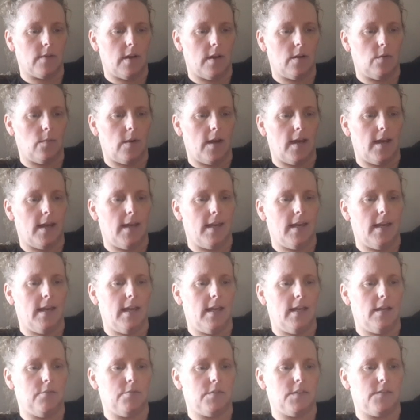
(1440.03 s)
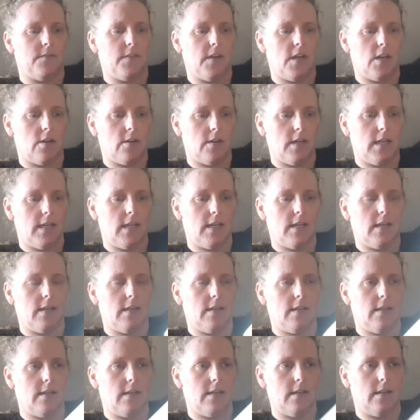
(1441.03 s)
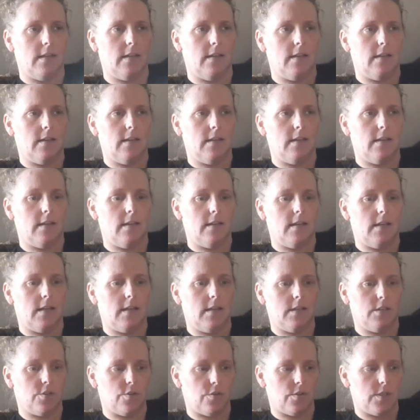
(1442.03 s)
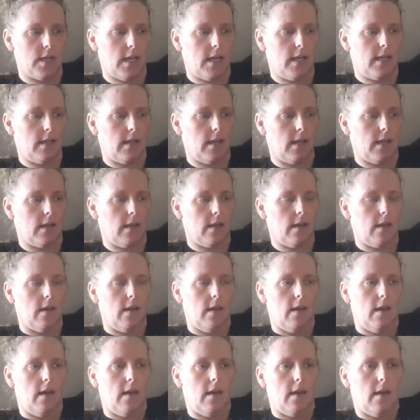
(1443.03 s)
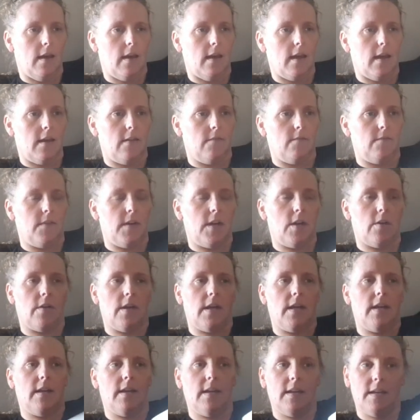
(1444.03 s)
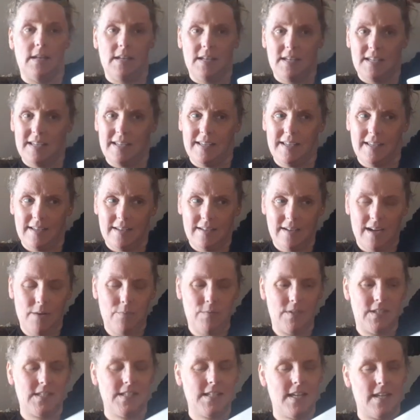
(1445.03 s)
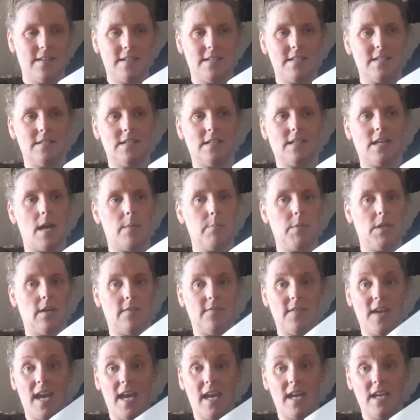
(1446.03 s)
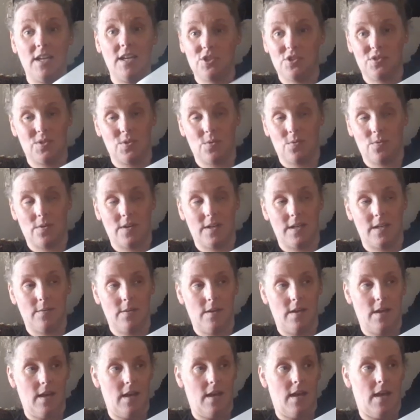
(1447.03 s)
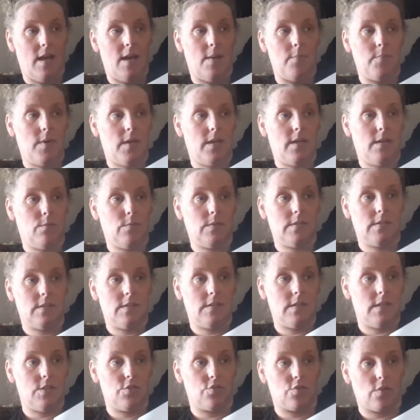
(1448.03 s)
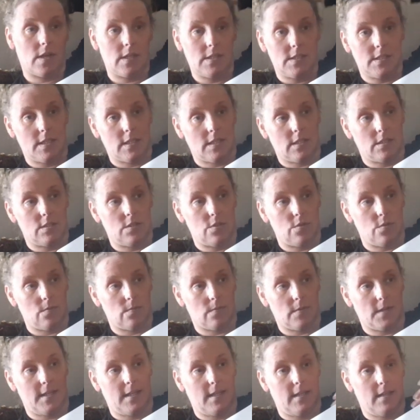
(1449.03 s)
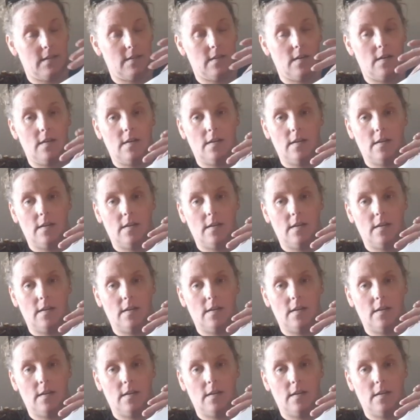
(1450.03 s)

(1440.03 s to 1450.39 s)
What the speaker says: right away, and it was very entertaining and very, I wouldn't say this is a coming of age story, but it was interesting to read